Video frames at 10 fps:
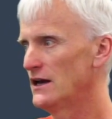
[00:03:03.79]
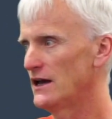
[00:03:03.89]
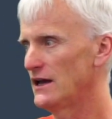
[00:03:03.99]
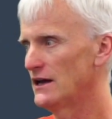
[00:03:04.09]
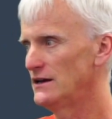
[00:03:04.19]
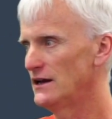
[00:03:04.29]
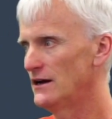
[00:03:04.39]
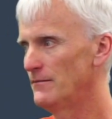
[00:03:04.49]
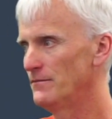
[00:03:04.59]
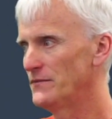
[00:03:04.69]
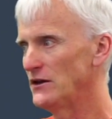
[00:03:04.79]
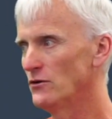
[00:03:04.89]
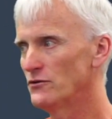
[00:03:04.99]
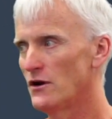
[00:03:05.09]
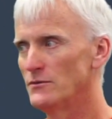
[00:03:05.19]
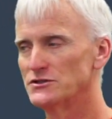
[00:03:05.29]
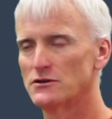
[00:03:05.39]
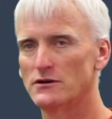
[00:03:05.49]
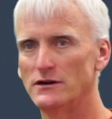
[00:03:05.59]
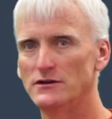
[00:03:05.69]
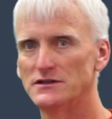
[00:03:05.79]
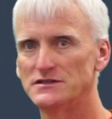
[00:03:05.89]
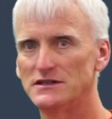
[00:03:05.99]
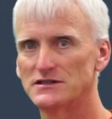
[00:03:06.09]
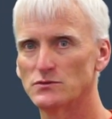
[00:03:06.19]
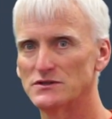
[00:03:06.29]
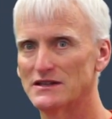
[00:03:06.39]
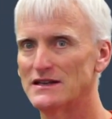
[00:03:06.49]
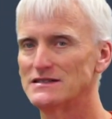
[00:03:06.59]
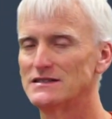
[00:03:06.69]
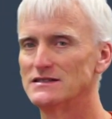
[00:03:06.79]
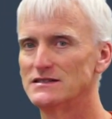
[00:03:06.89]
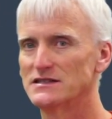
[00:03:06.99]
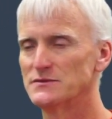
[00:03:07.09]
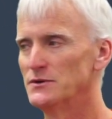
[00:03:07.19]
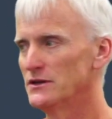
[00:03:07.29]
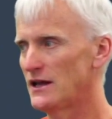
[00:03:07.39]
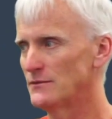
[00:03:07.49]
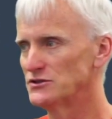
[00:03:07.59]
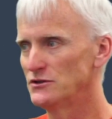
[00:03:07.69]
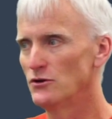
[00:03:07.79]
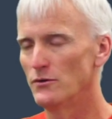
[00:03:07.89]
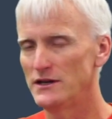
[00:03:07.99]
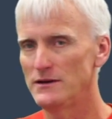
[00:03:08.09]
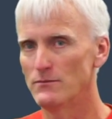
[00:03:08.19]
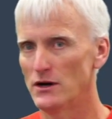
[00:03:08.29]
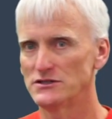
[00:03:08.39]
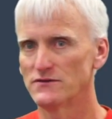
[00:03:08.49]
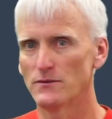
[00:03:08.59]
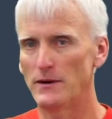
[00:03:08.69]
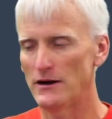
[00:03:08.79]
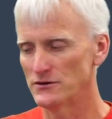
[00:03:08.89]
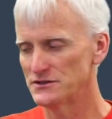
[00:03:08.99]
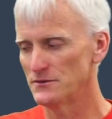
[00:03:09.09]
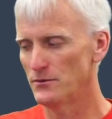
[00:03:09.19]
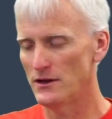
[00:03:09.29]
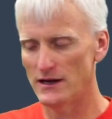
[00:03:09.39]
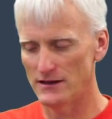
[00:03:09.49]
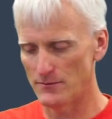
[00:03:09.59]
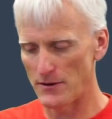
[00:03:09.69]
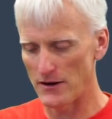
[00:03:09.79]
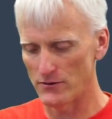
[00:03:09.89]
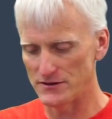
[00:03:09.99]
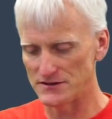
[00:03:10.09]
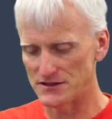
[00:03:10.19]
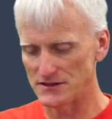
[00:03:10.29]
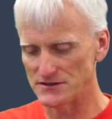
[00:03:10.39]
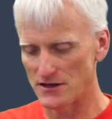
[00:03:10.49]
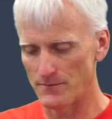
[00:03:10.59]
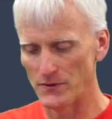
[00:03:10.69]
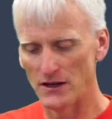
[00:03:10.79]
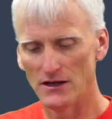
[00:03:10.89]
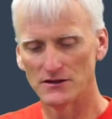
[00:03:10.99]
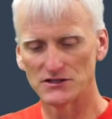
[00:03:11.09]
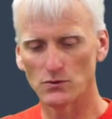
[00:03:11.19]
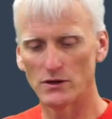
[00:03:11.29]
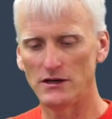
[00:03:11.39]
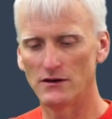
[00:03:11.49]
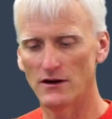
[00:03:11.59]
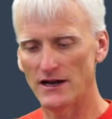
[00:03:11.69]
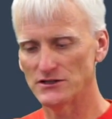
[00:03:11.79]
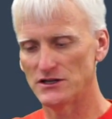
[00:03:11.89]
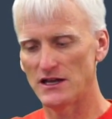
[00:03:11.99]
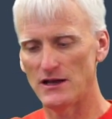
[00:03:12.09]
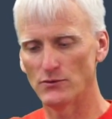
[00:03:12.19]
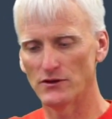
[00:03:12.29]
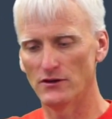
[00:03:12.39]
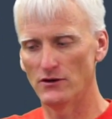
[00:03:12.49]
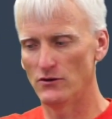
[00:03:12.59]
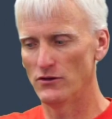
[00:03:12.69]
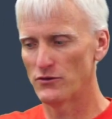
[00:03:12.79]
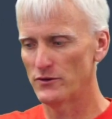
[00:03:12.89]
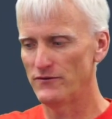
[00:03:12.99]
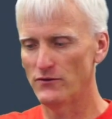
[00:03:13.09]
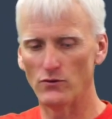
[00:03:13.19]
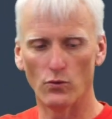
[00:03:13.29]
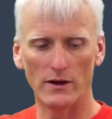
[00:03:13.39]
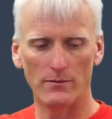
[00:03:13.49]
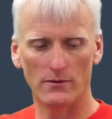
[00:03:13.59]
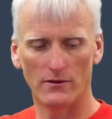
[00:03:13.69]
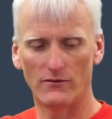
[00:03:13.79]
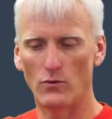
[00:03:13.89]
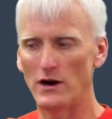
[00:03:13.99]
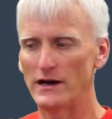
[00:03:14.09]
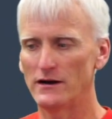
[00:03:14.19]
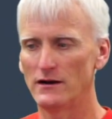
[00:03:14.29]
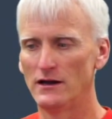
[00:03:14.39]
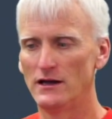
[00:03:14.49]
And they don't draw much current. You can see this one's less than 6 milliamps. So you don't need much of a power supply to power these things up. This one here actually came with a little 3-foot whip of a wire.